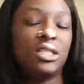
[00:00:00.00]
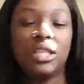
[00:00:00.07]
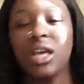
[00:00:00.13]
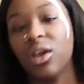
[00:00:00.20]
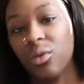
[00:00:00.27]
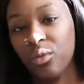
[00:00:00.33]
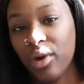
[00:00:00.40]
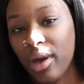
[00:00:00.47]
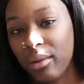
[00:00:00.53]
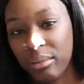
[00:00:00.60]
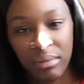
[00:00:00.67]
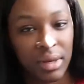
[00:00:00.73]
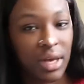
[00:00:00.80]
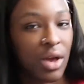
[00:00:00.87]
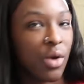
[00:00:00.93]
sitting with
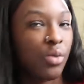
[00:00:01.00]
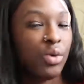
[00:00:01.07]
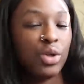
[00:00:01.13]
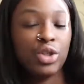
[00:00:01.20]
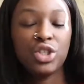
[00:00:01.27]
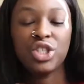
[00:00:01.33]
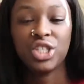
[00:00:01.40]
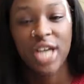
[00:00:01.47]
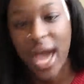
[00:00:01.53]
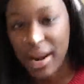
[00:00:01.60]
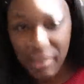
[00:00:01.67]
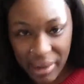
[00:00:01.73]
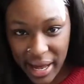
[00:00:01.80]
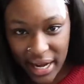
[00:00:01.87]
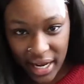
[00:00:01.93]
me and we
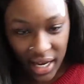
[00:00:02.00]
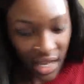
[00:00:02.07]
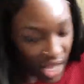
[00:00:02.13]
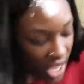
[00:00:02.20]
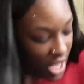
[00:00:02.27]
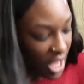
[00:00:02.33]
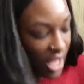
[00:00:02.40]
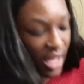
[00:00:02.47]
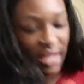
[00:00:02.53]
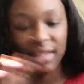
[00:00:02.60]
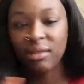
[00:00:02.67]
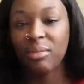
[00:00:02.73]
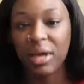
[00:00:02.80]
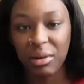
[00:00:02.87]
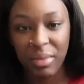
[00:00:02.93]
chat about it and
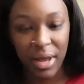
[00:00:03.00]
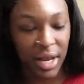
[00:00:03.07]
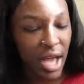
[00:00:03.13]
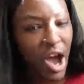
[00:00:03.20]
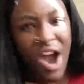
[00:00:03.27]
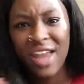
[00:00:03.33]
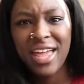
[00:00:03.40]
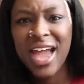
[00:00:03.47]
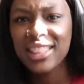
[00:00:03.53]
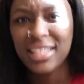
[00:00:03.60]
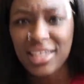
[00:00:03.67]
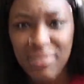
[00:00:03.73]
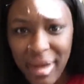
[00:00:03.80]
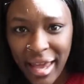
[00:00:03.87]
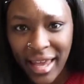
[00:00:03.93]
debate about it. I already had
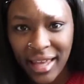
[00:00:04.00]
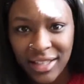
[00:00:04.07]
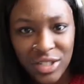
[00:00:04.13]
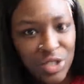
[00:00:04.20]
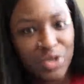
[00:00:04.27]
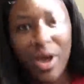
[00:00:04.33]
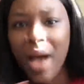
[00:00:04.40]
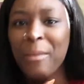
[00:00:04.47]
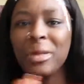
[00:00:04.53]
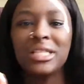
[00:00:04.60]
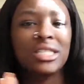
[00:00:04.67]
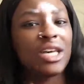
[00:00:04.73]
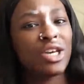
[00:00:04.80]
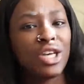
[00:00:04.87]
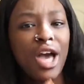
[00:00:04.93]
the debate, so I'm
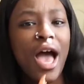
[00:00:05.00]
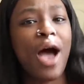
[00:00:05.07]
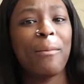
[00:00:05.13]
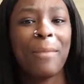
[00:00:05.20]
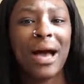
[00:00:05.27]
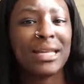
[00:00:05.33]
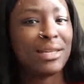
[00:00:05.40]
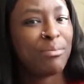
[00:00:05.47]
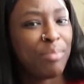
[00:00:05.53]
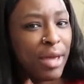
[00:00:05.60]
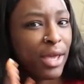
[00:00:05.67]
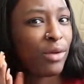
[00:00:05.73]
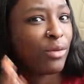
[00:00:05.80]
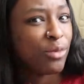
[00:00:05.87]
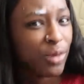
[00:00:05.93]
gonna tell y'all how my
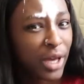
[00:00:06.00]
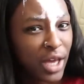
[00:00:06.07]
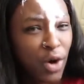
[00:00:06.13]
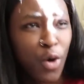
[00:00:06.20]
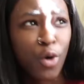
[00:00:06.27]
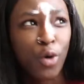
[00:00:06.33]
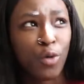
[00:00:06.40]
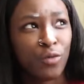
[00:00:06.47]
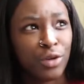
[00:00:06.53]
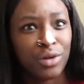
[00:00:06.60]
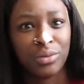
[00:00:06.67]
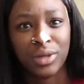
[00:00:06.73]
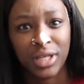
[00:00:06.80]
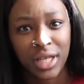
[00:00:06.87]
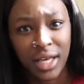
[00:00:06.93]
debate went over
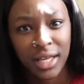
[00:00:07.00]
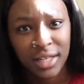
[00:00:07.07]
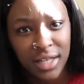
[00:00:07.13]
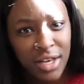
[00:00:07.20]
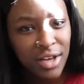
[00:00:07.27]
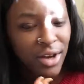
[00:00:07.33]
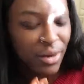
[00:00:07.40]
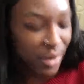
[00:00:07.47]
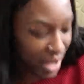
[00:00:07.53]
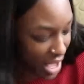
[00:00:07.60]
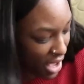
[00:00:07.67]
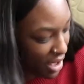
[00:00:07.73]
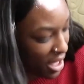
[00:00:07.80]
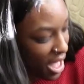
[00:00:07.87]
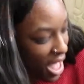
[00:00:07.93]
the weekend.
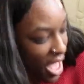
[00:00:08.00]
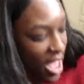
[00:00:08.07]
Okay,